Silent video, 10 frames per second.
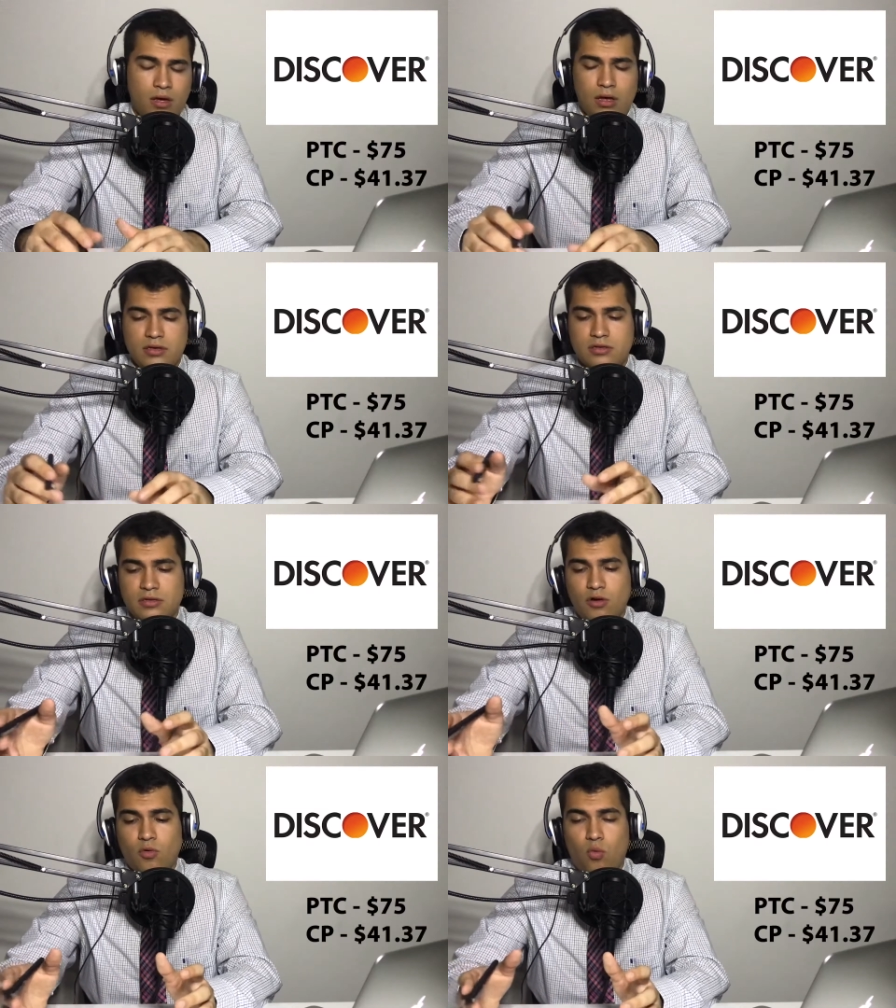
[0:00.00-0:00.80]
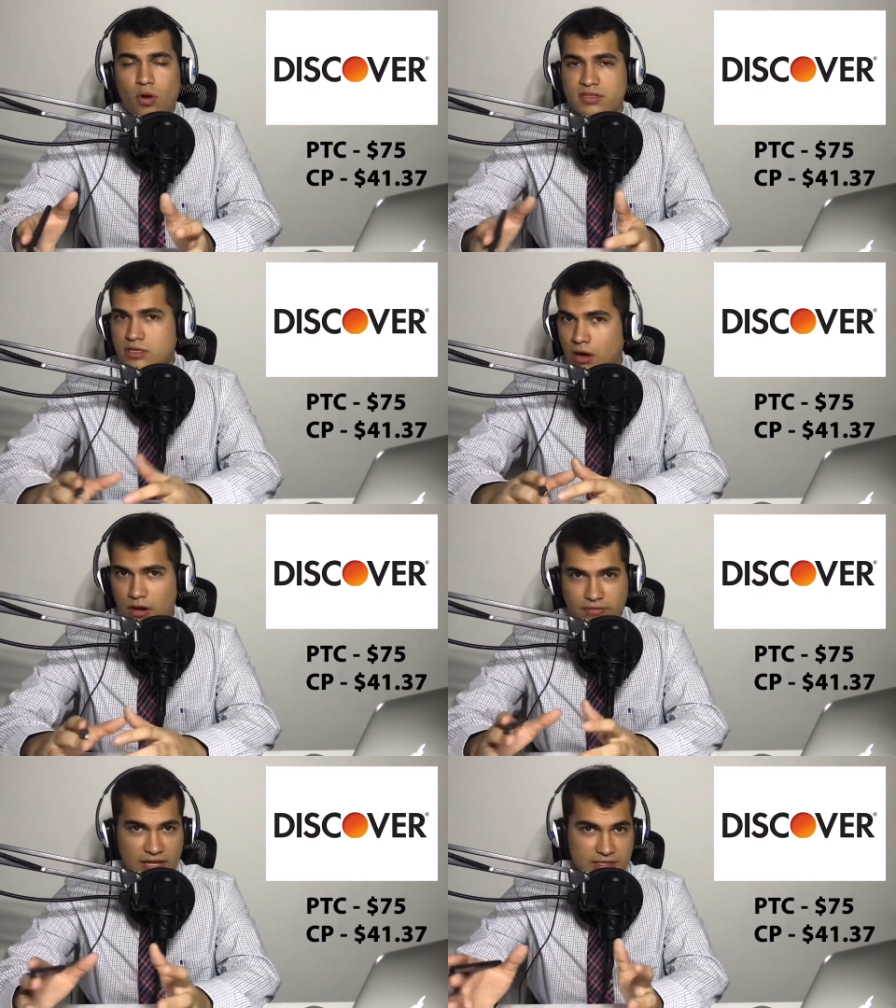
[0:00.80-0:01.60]
So once all
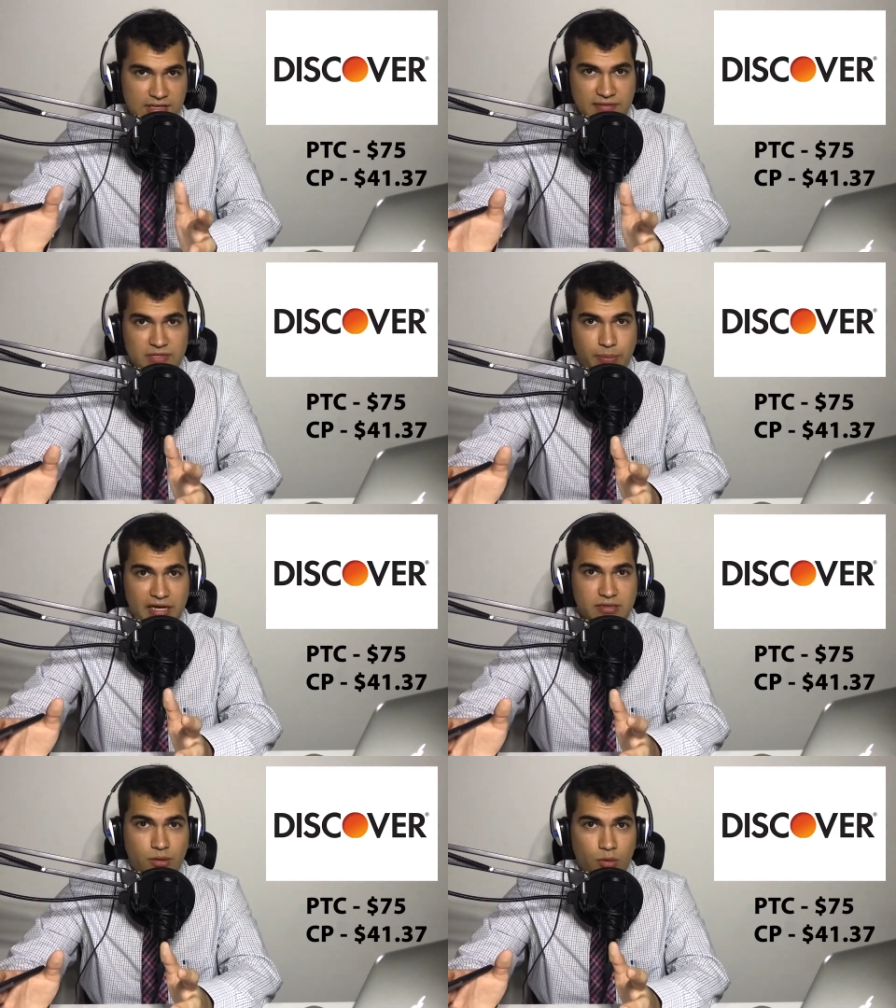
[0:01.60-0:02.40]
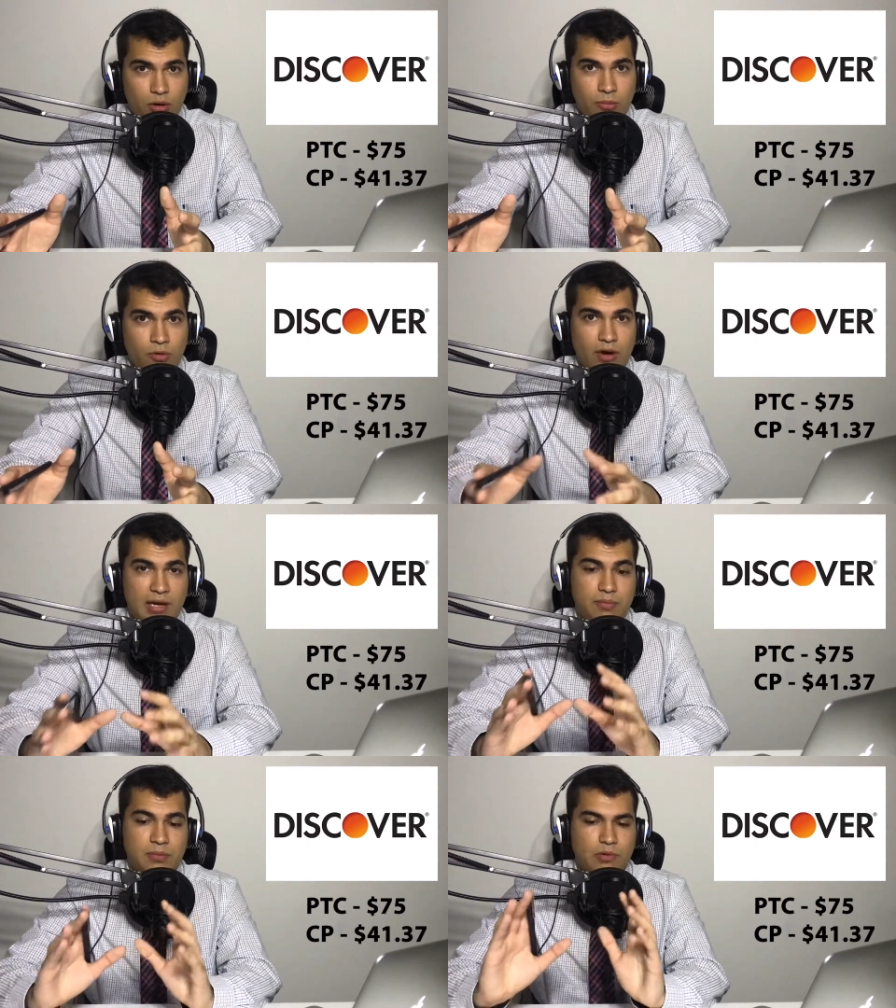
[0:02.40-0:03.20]
of that stuff is back to normal and
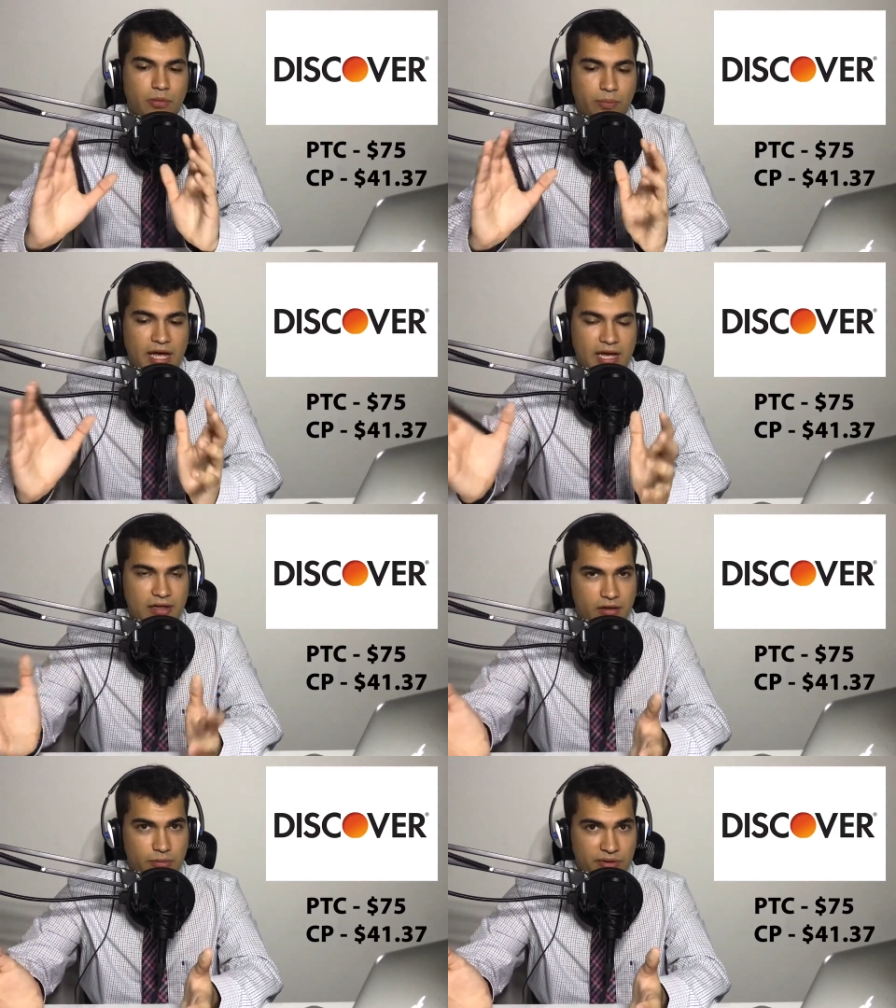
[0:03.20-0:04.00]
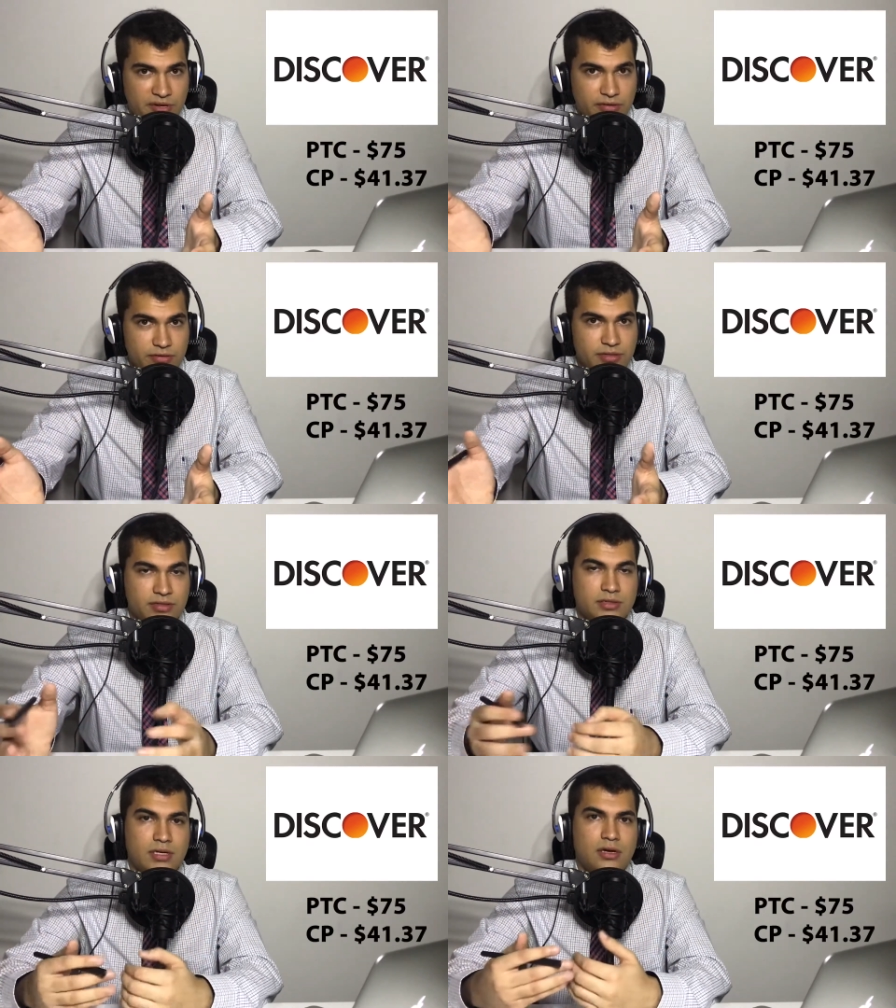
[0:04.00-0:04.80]
people are paying their bills,
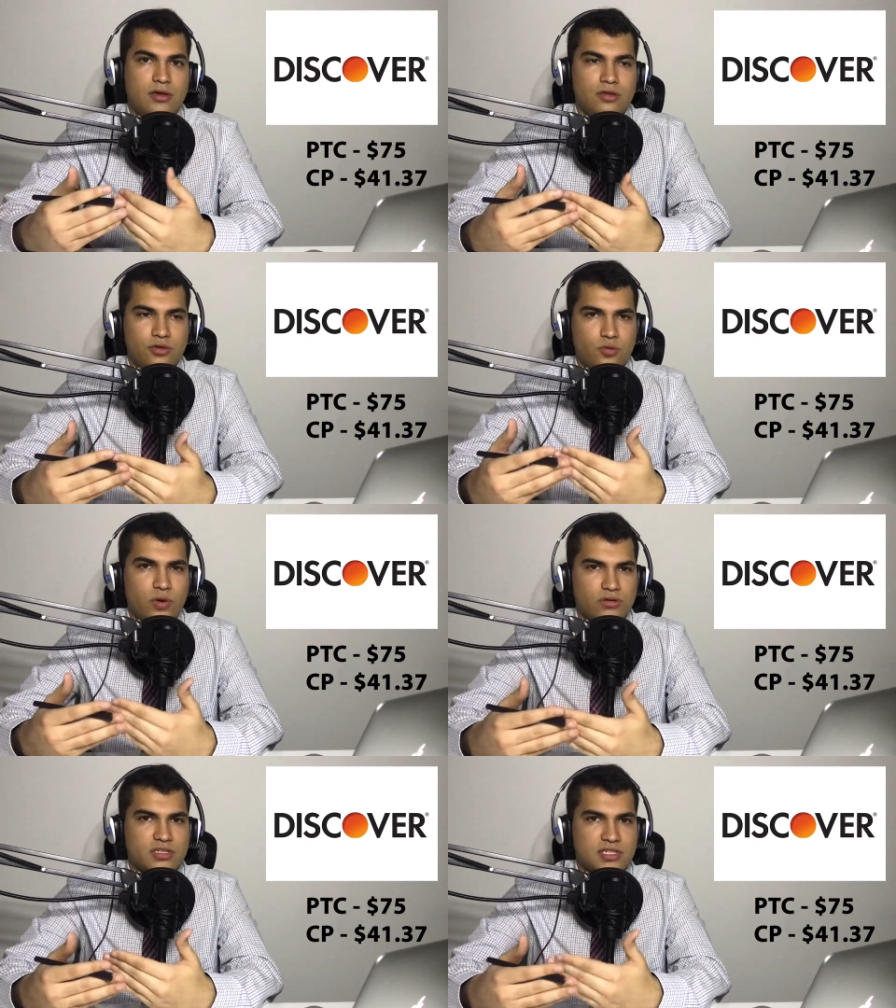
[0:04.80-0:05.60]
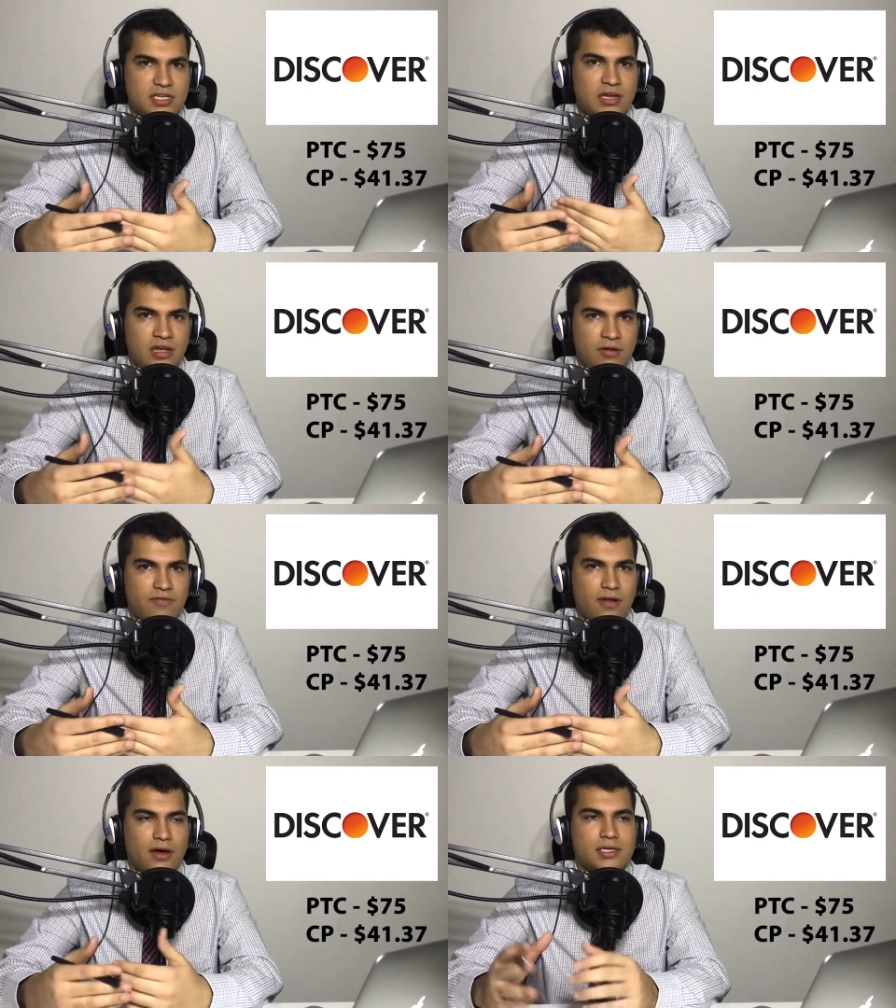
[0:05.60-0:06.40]
you will see an
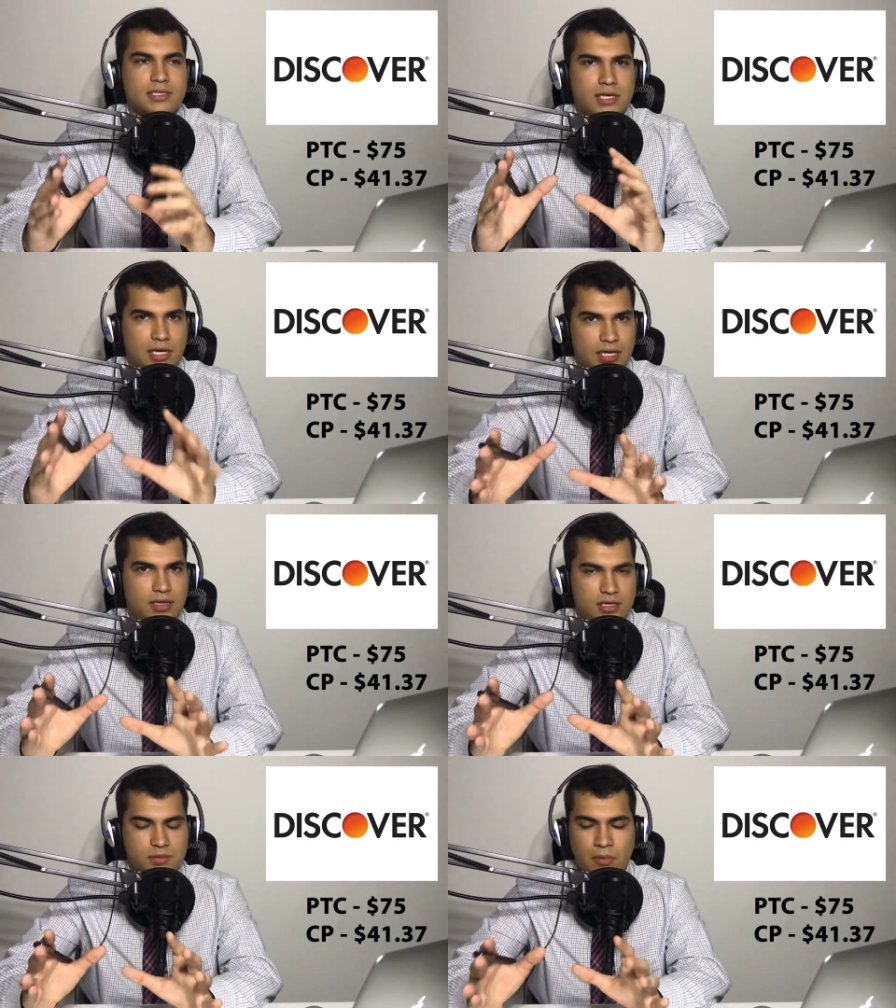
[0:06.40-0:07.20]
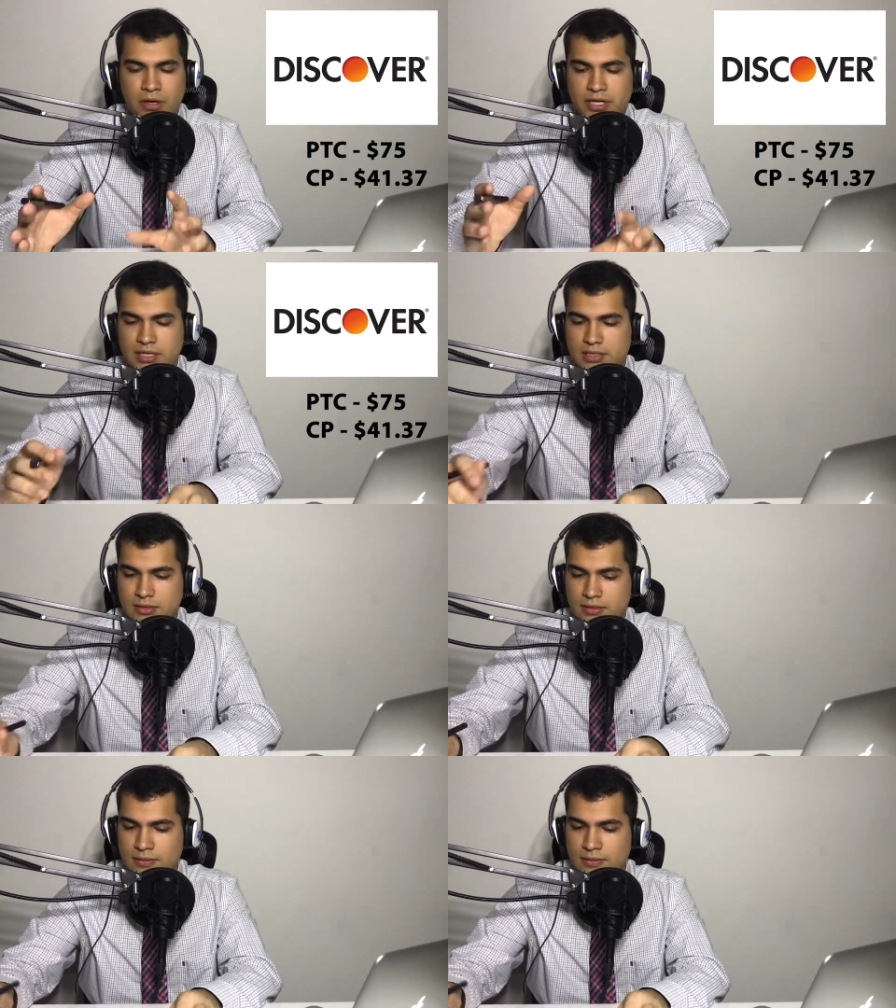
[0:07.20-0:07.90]
influx in these markets.